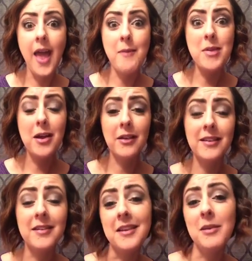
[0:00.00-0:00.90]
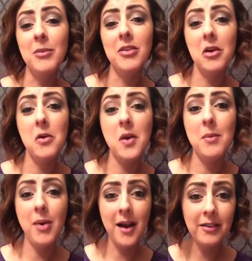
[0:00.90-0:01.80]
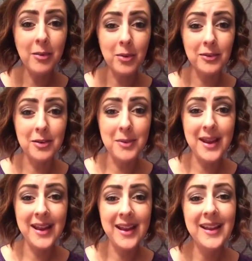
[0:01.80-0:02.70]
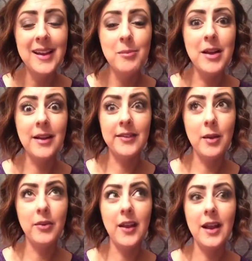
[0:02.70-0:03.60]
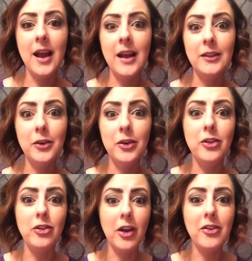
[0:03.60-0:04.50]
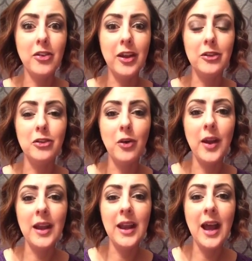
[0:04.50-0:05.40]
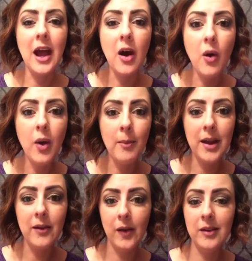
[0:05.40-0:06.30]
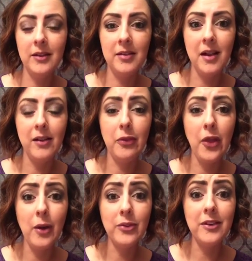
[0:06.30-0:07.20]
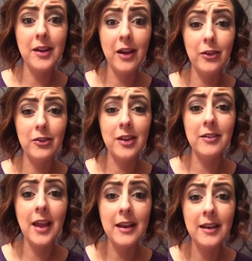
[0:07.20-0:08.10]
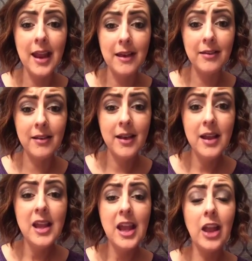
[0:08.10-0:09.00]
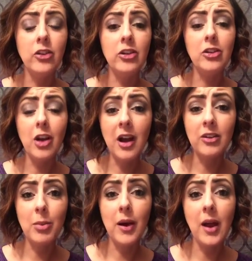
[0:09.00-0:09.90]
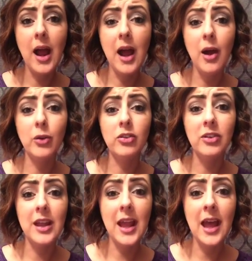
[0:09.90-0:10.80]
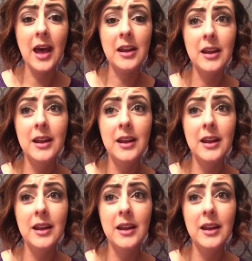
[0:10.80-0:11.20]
because it seemed so impossible to me, because I was like, I literally just clicked join. How am I going to sell $1,000 in 10 days? And she talked about how she had